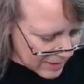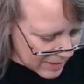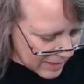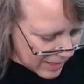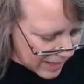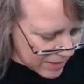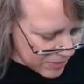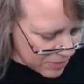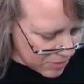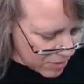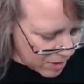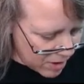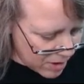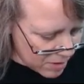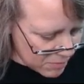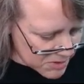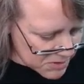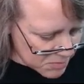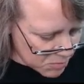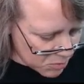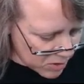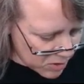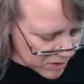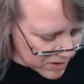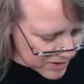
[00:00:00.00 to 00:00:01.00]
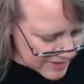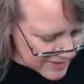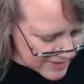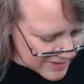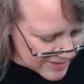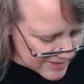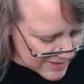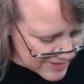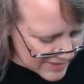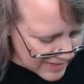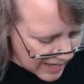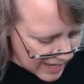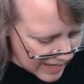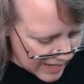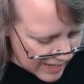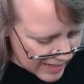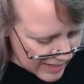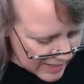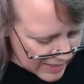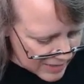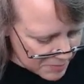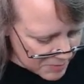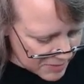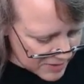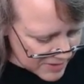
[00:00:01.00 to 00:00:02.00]
I thought it was more to the
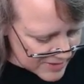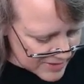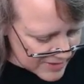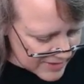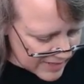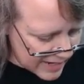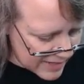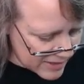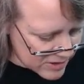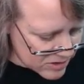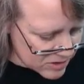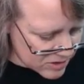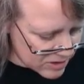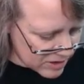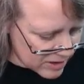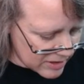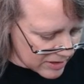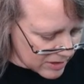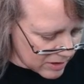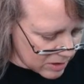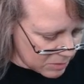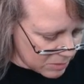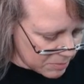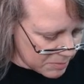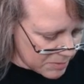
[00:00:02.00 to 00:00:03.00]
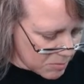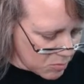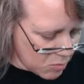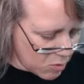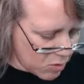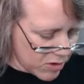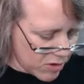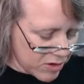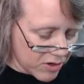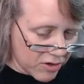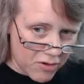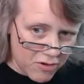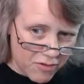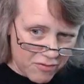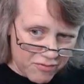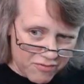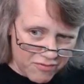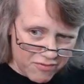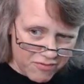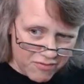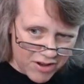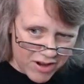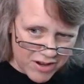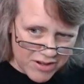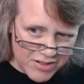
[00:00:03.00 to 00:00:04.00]
side, but it's actually a little bit more to her
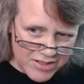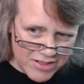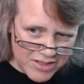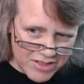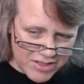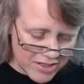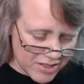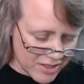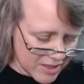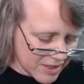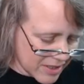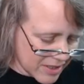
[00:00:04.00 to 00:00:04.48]
front.